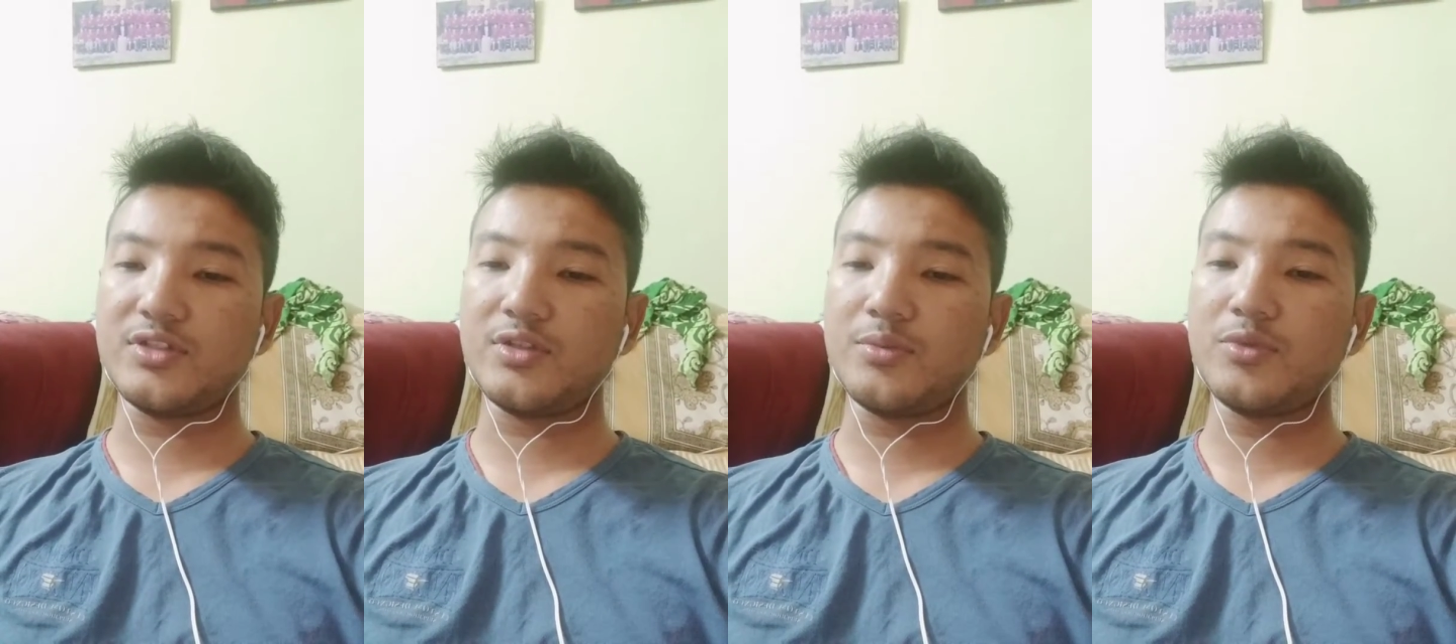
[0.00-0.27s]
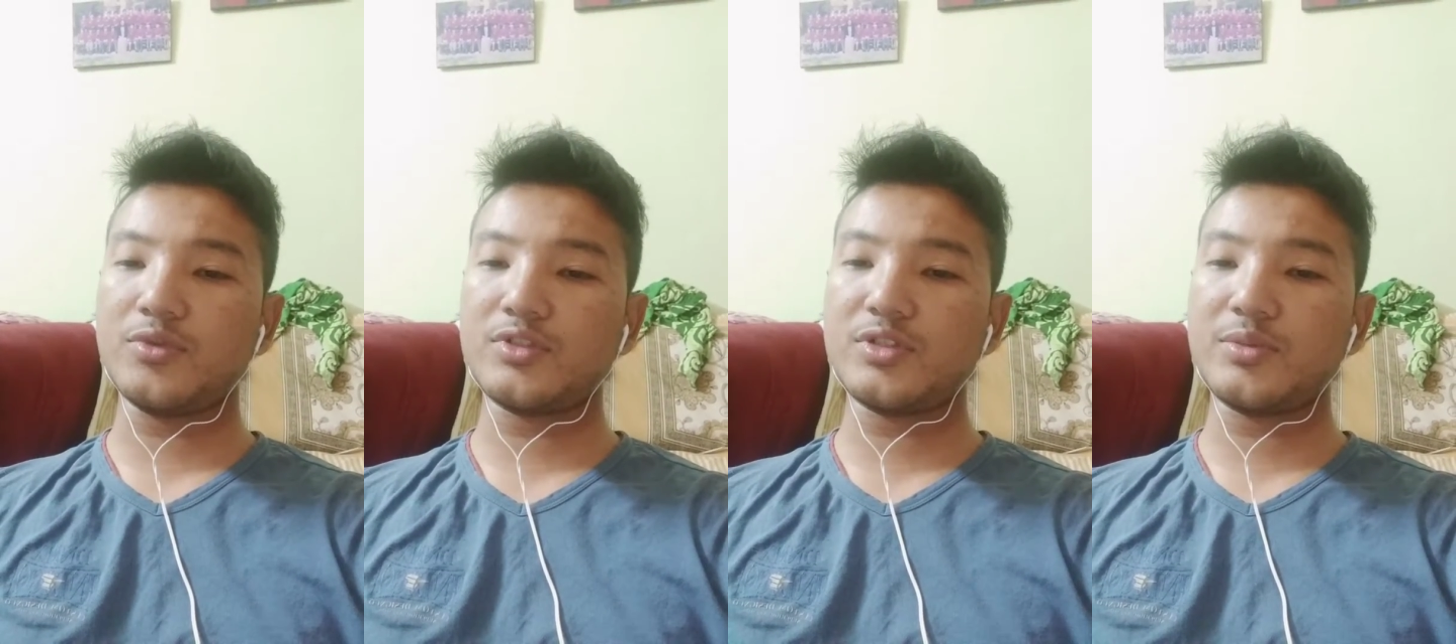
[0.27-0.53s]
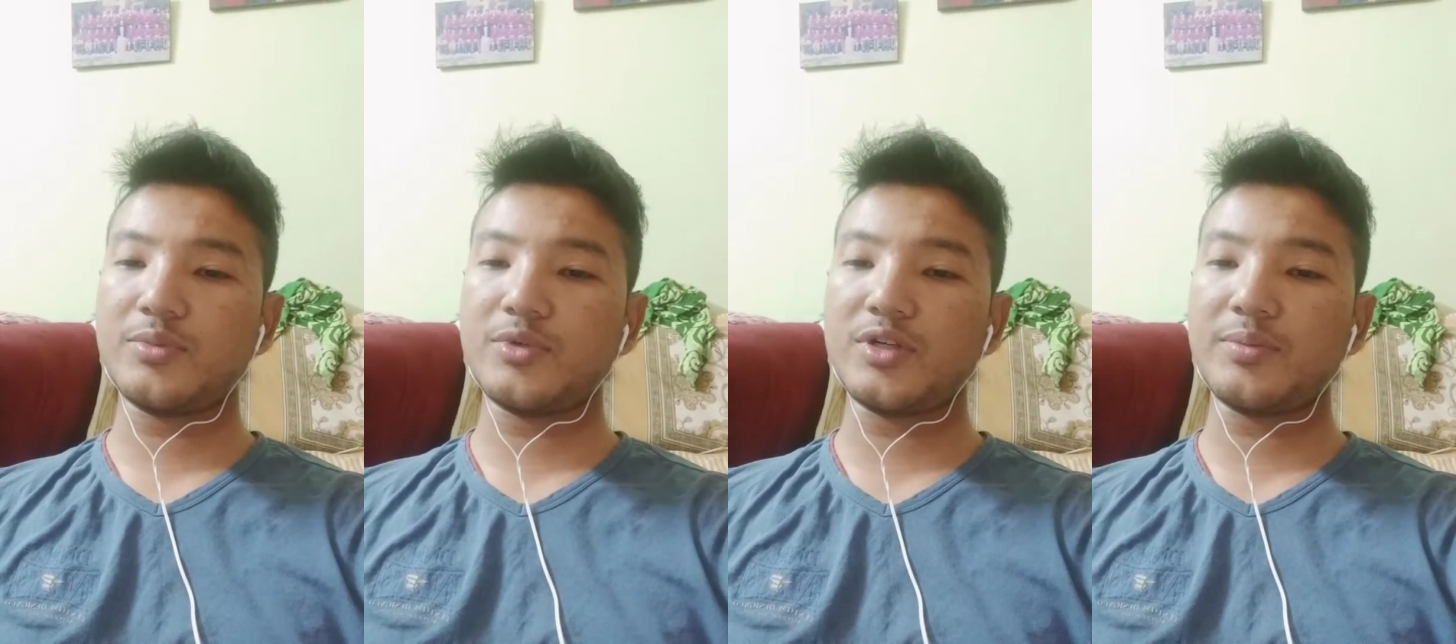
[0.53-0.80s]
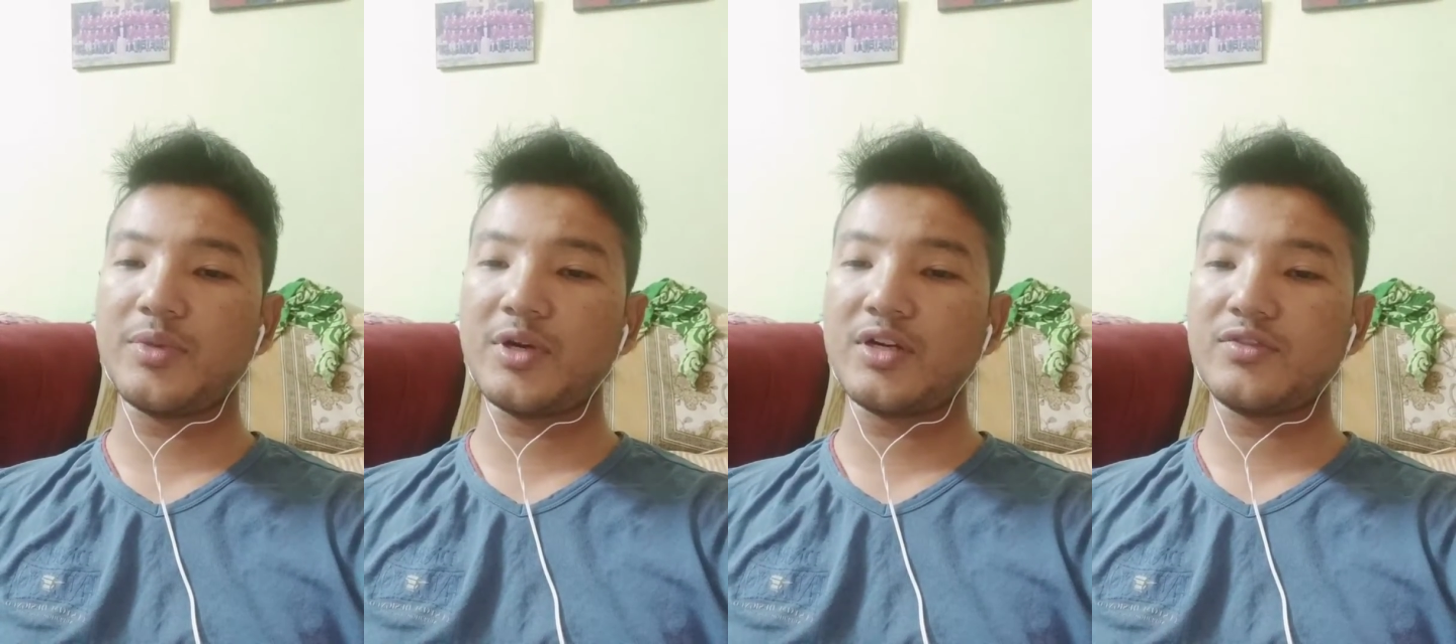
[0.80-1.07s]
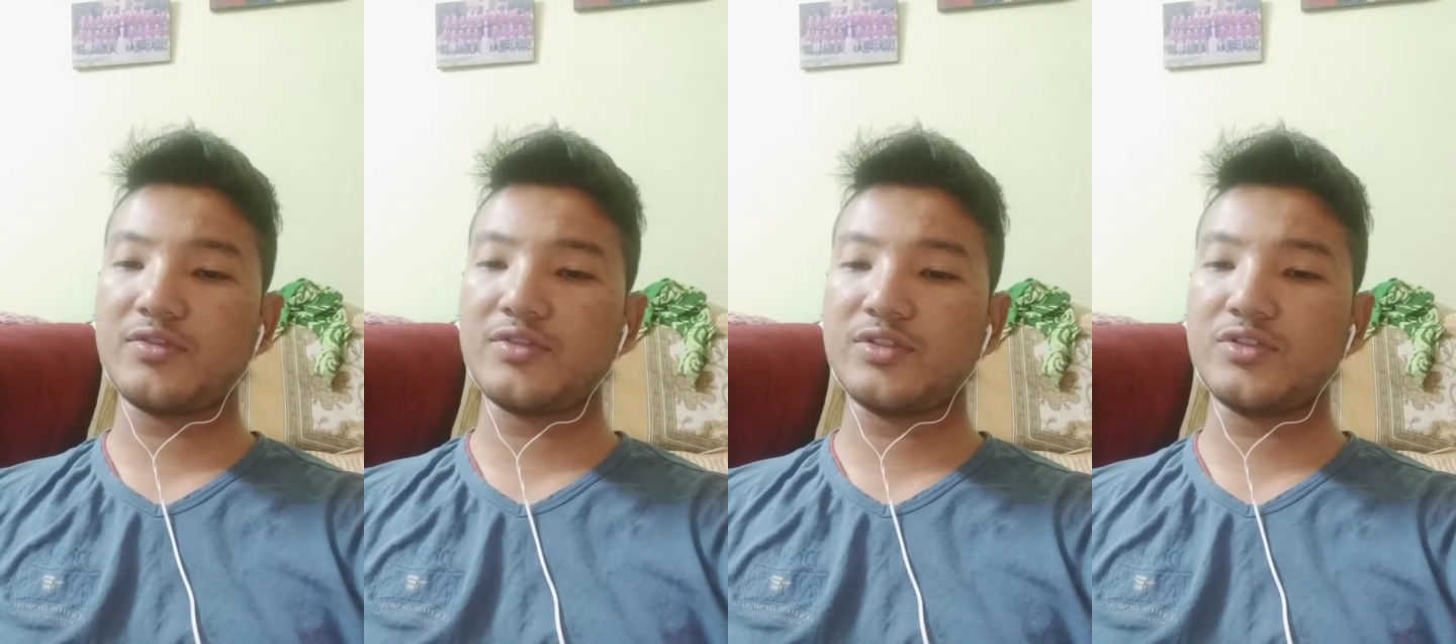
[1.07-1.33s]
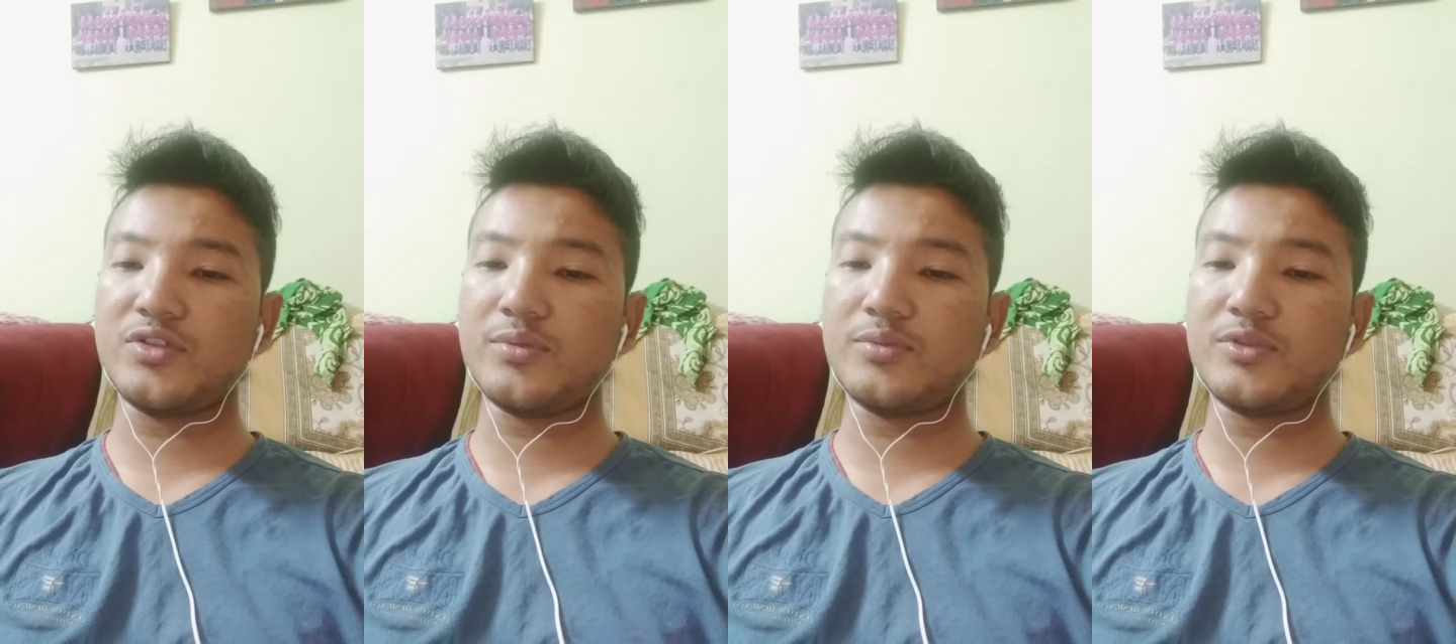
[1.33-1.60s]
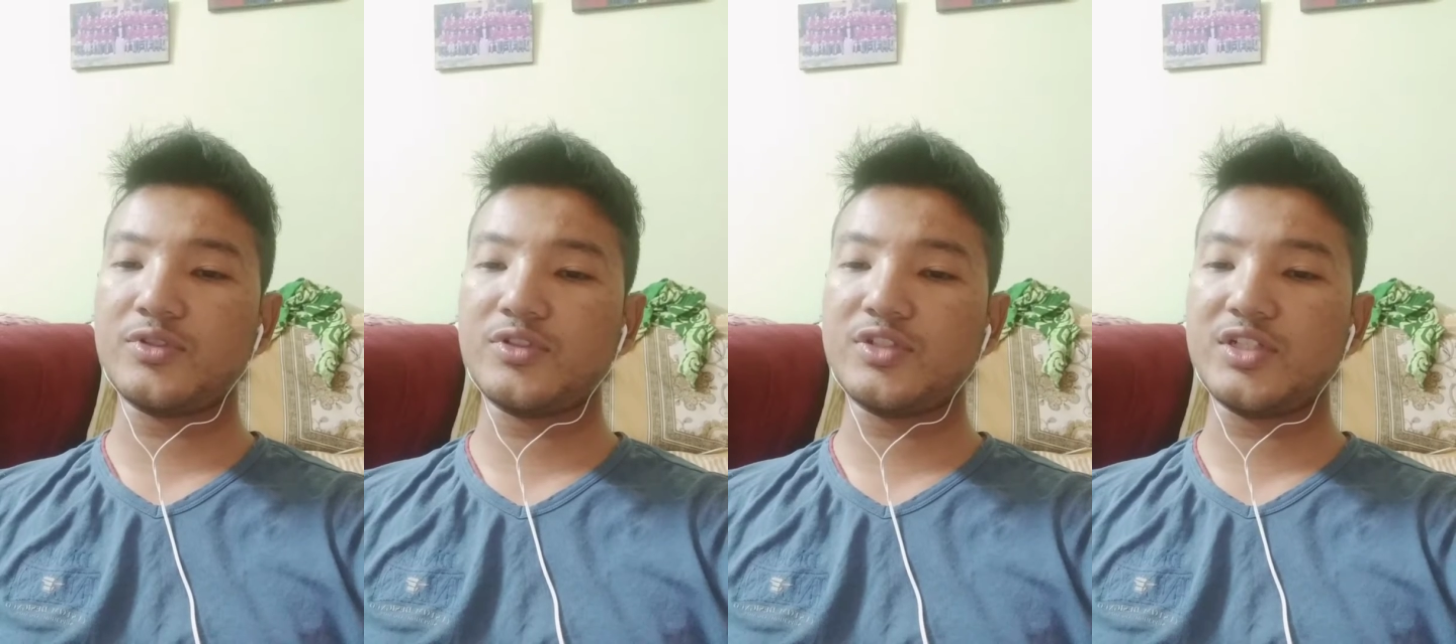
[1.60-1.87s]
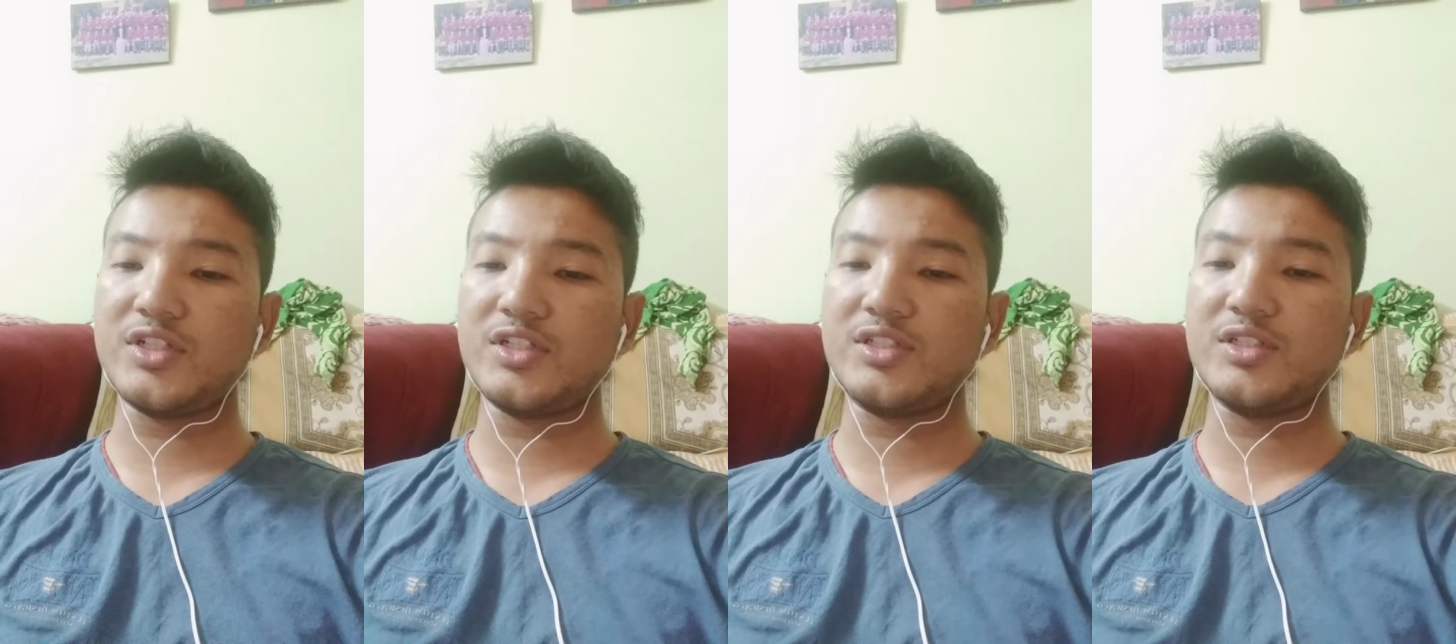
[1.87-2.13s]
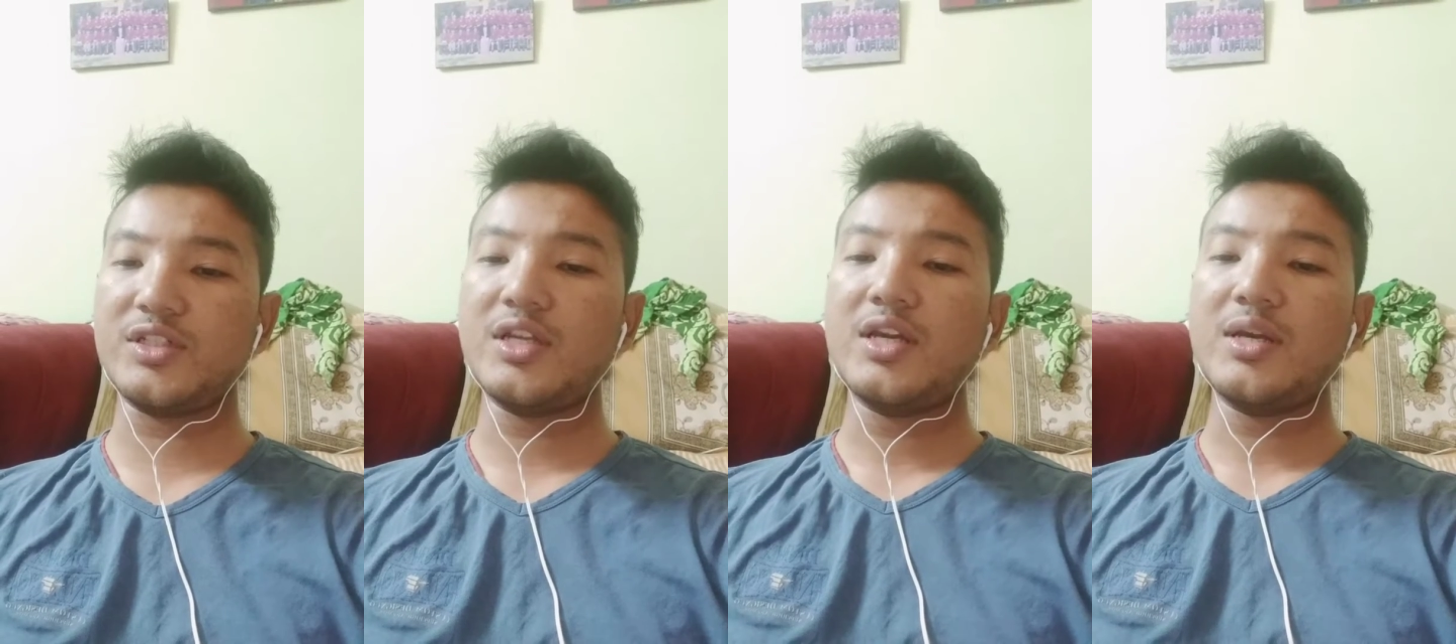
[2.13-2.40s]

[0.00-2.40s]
The most important part of the job search is